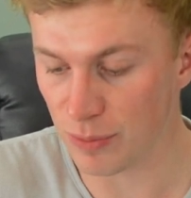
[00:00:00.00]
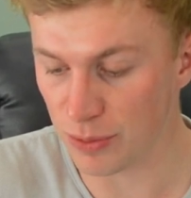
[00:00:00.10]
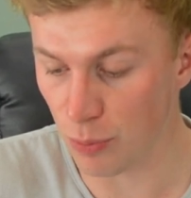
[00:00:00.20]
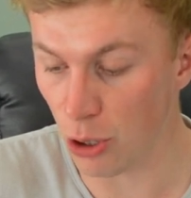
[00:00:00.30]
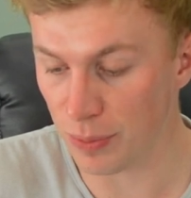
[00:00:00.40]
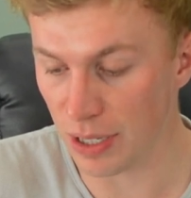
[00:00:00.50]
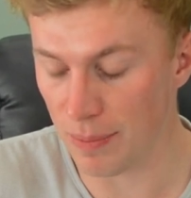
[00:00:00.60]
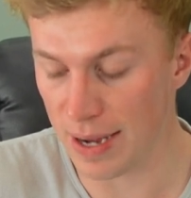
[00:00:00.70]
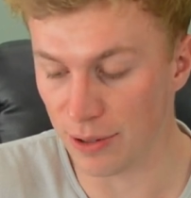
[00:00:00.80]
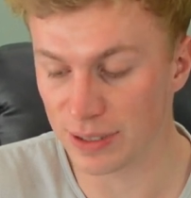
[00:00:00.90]
most popular
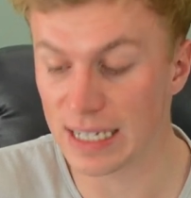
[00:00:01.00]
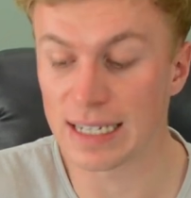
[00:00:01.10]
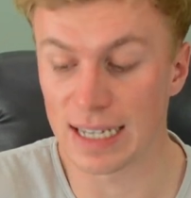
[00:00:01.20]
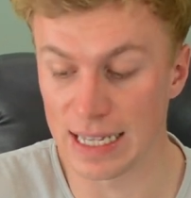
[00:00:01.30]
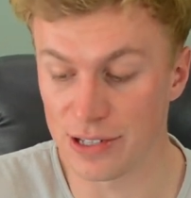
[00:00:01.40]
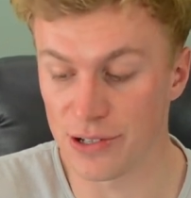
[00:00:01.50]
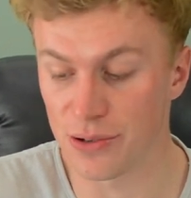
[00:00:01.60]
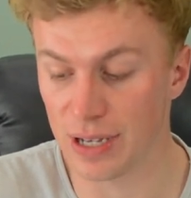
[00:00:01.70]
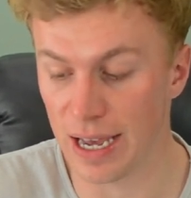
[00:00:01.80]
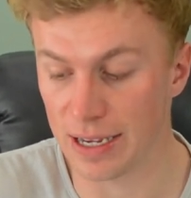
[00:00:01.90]
men on Tinder in
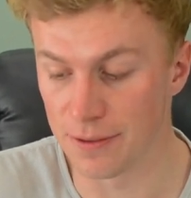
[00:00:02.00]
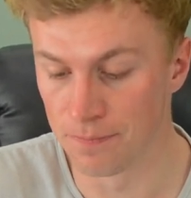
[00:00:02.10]
the UK.